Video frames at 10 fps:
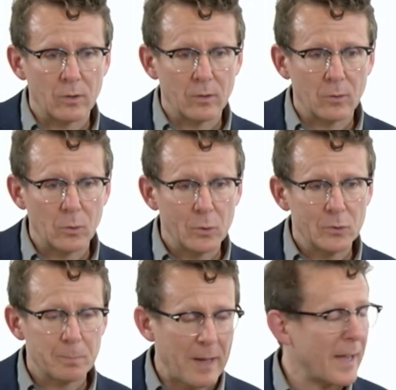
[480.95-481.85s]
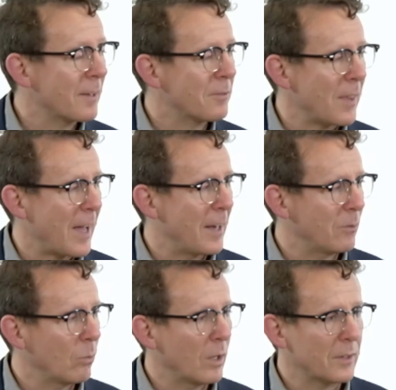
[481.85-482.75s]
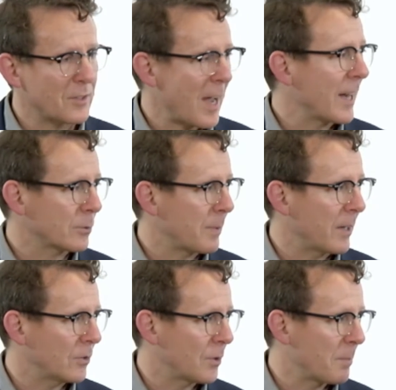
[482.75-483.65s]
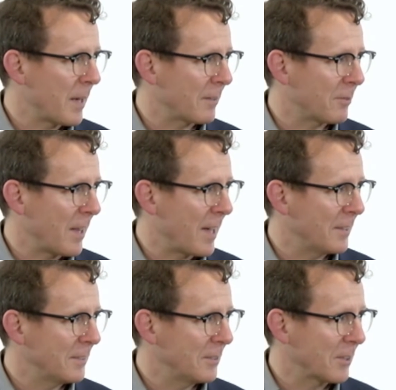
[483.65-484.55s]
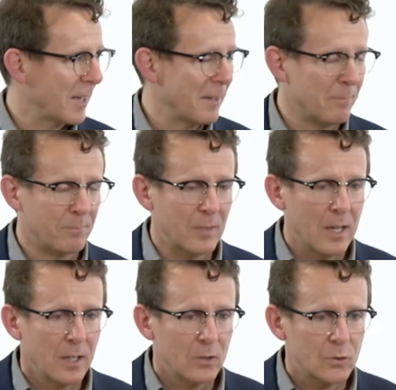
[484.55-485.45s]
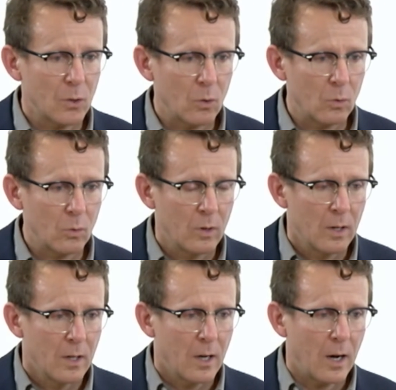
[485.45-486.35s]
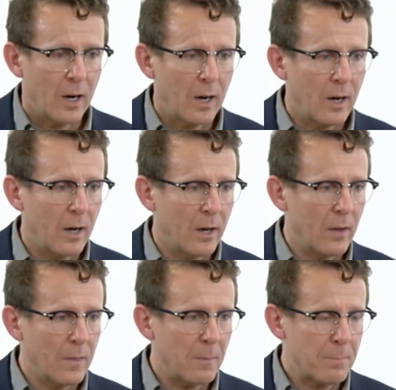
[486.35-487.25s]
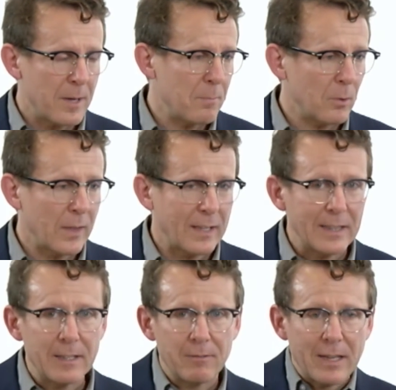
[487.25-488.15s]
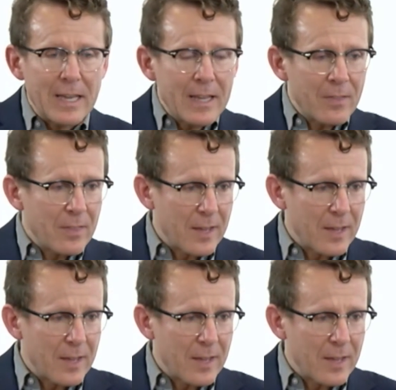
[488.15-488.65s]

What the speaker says: who's paying for that? Well, the taxpayers are paying for that. Okay, so the people that live in the